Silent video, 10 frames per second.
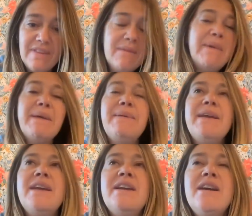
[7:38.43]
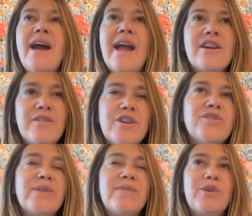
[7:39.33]
Maybe
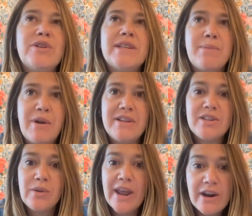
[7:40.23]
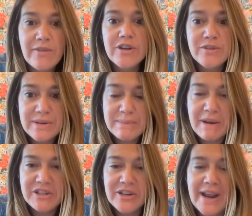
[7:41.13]
anniversary for someone, so an anniversary
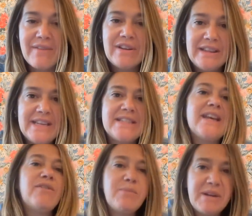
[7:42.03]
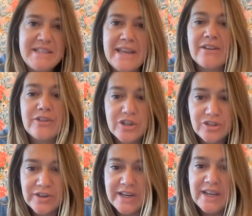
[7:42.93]
special, and have it linked to everybody's
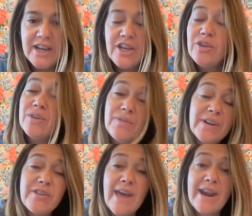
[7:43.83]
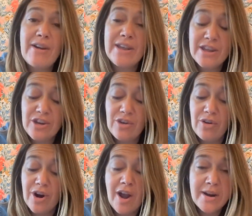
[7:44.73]
anniversary. You can figure that out in
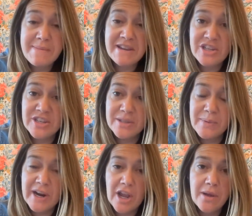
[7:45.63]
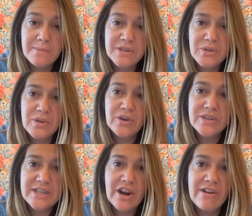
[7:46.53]
your automations when it comes to your
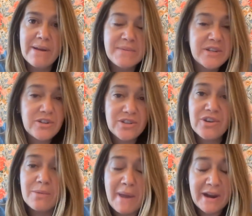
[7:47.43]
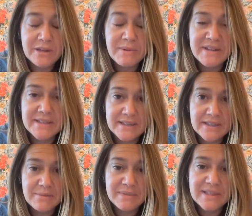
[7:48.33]
CRMs and your studio management
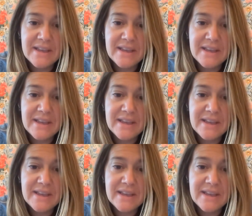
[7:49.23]
systems.